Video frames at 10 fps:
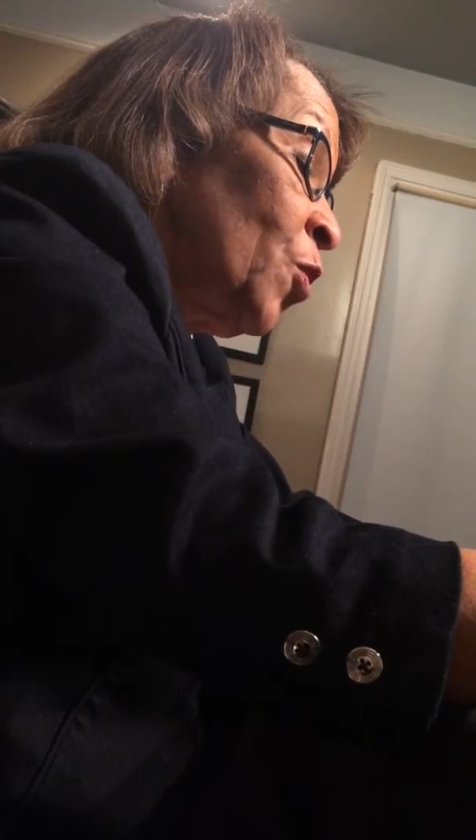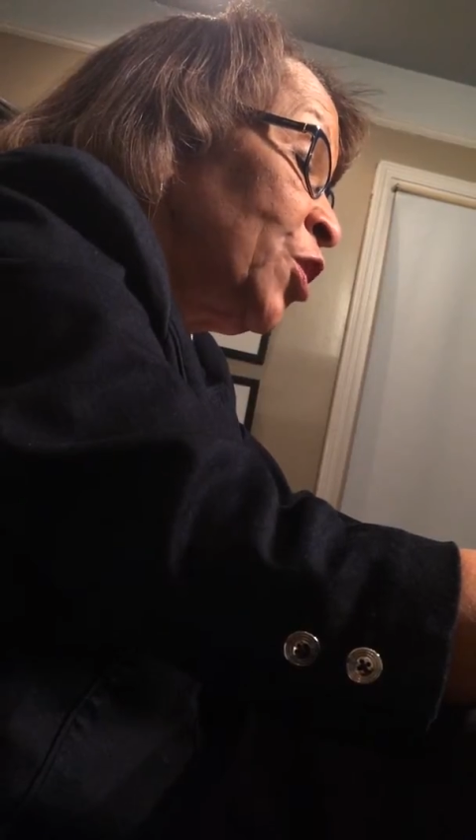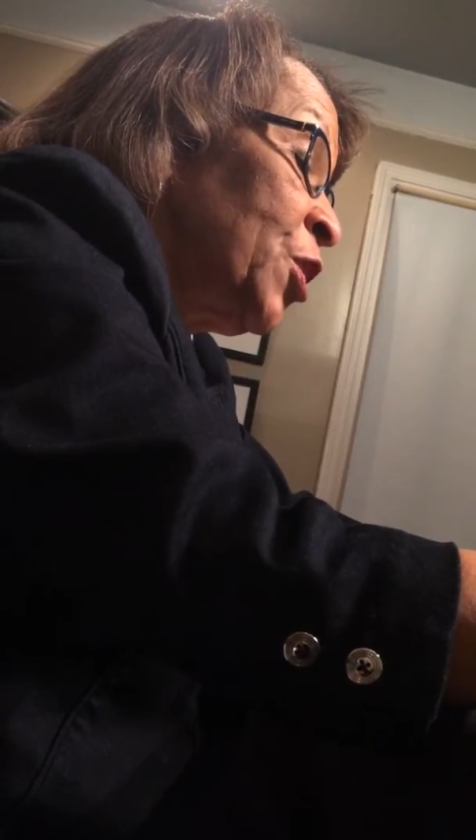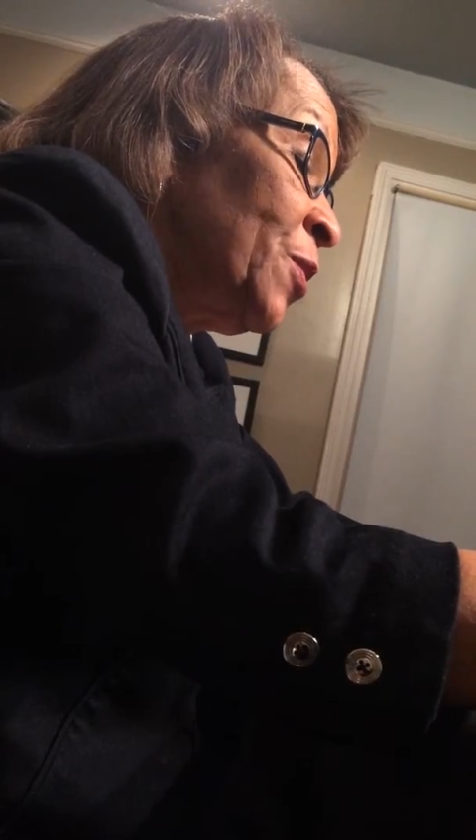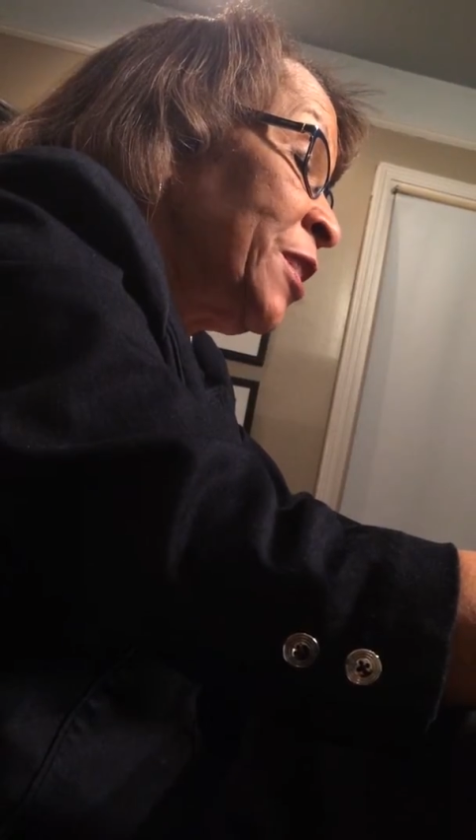
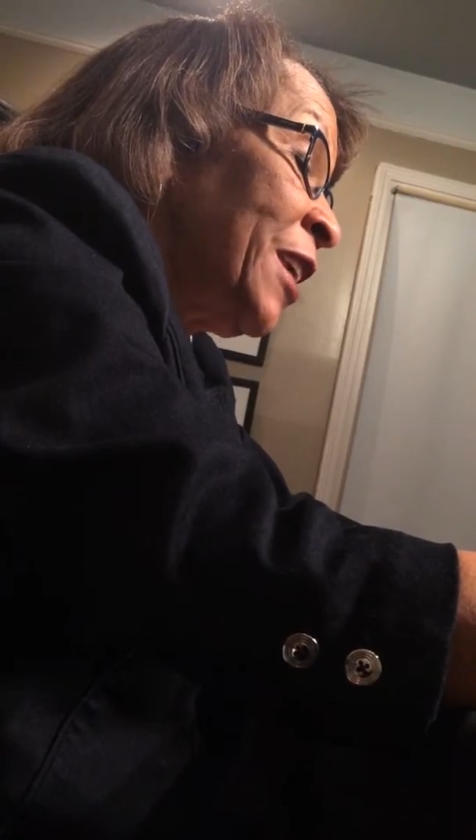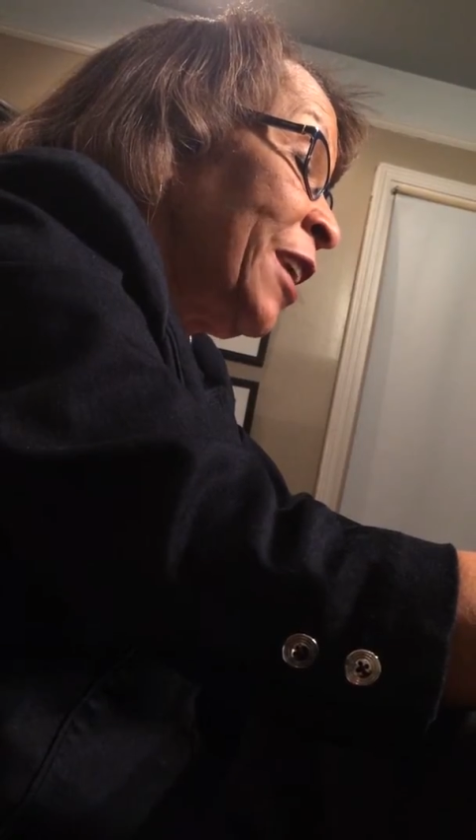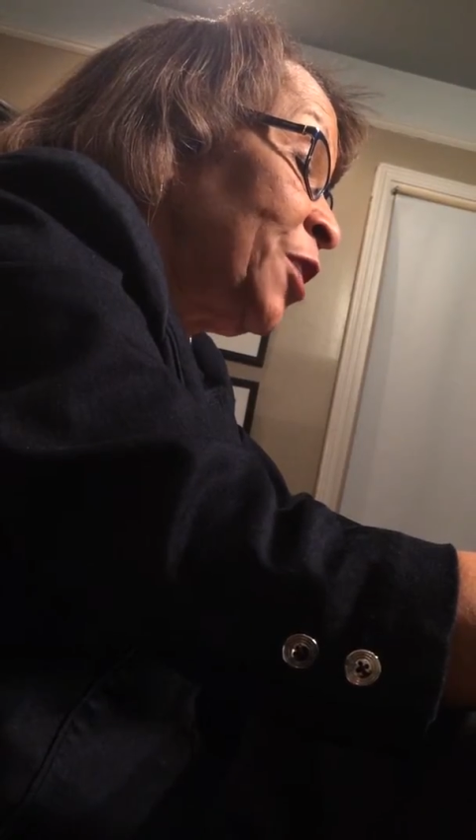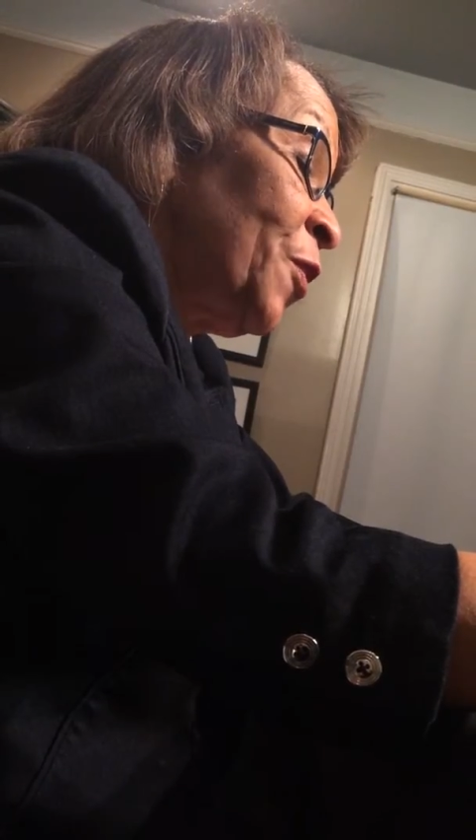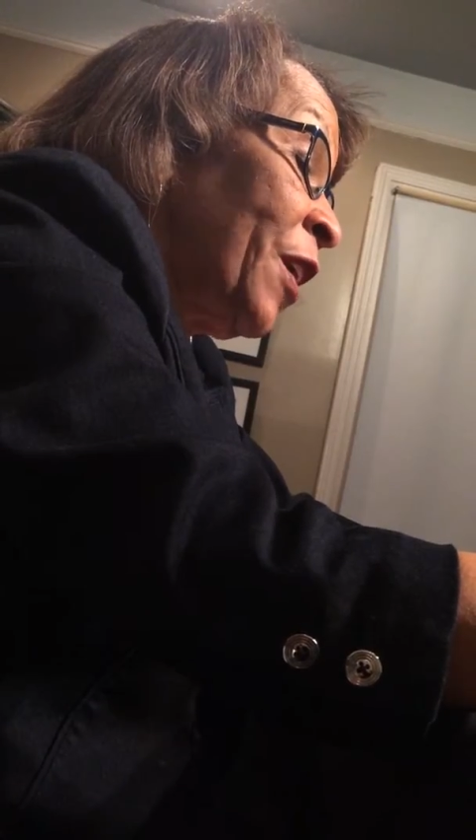When she was
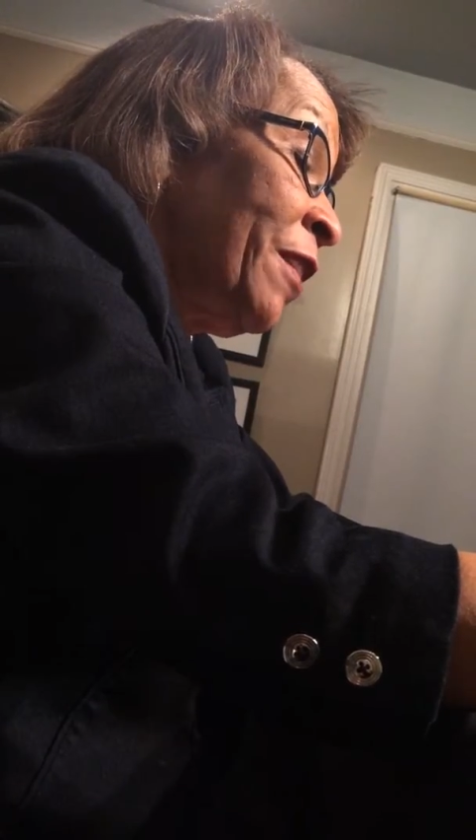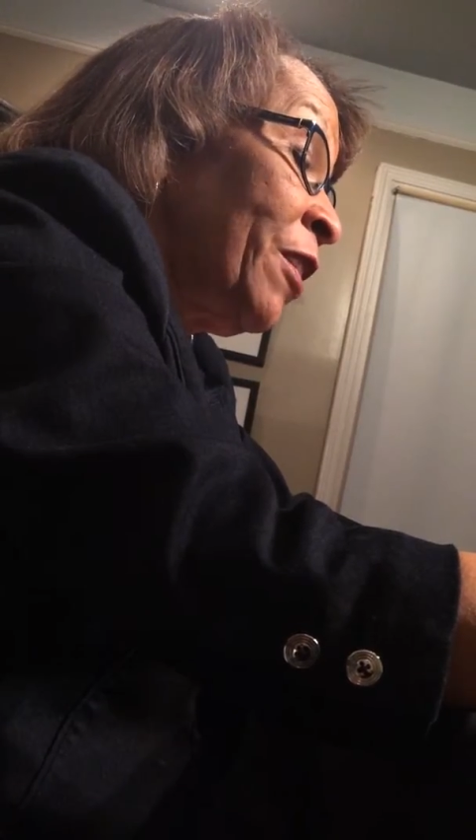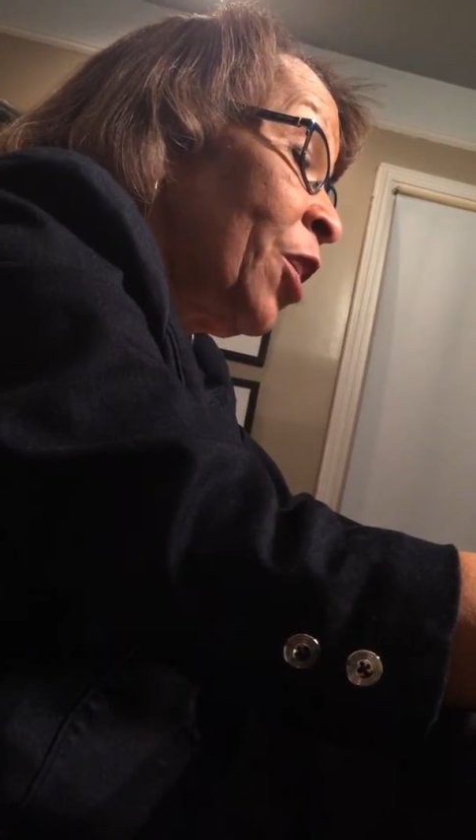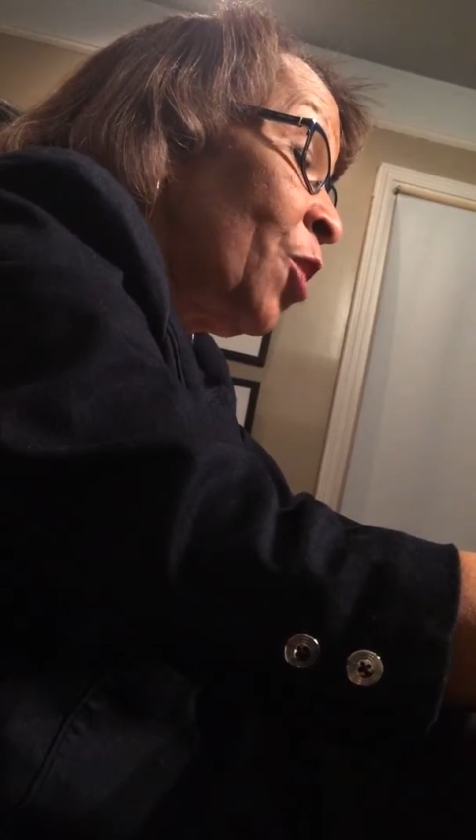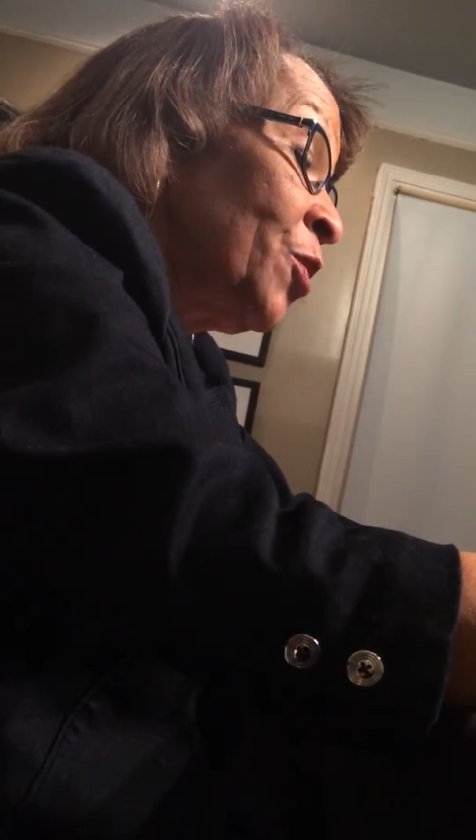satisfied
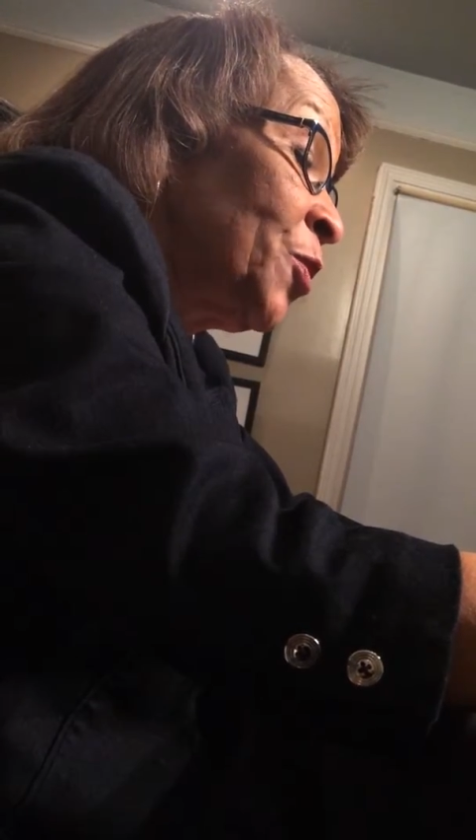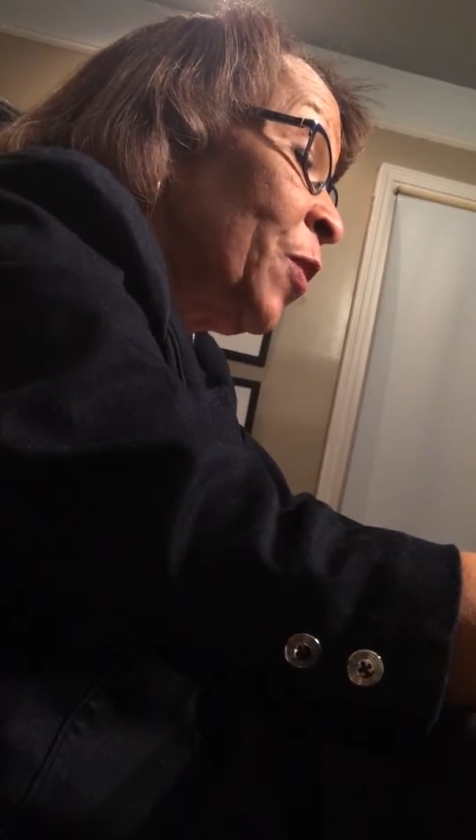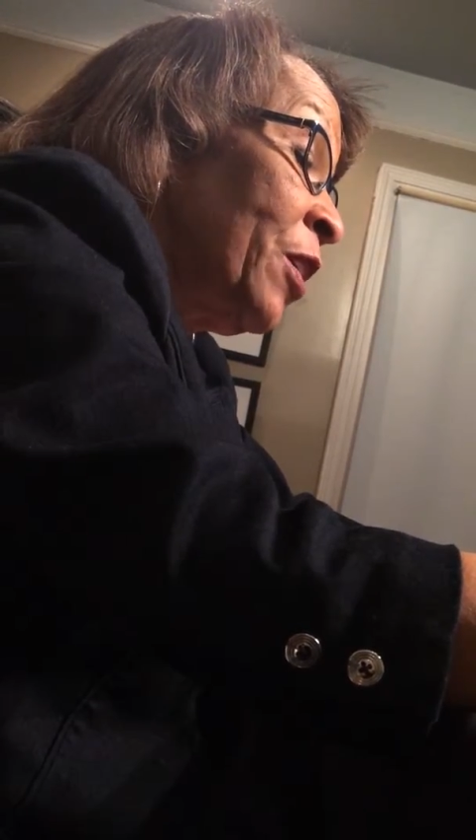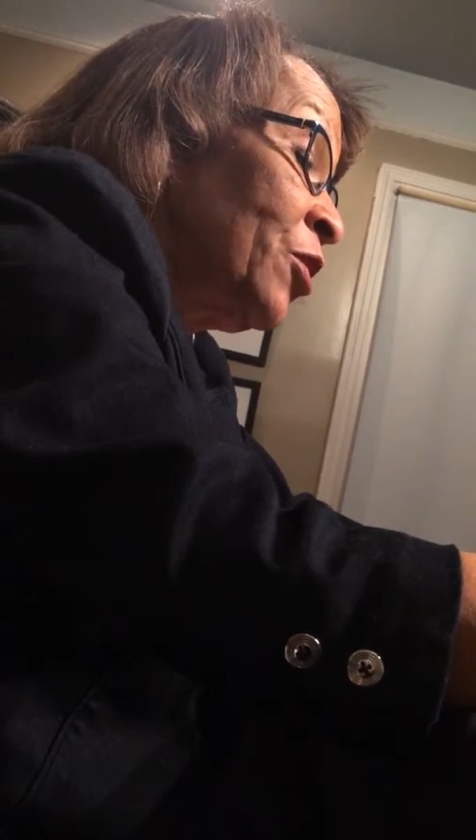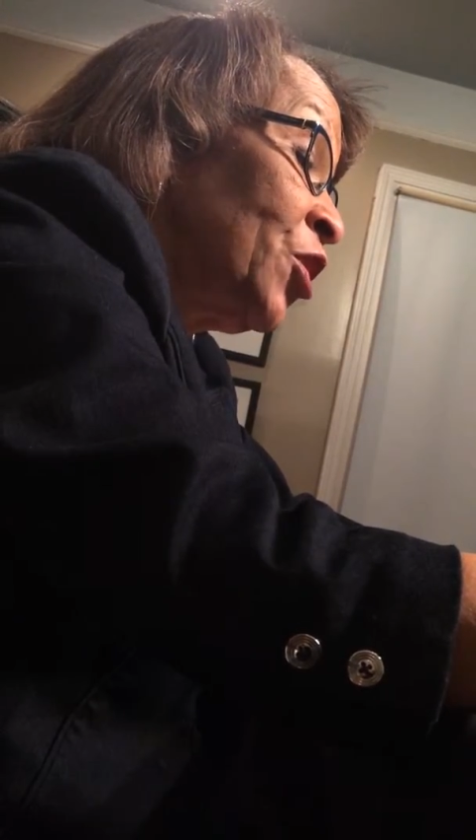that all was well,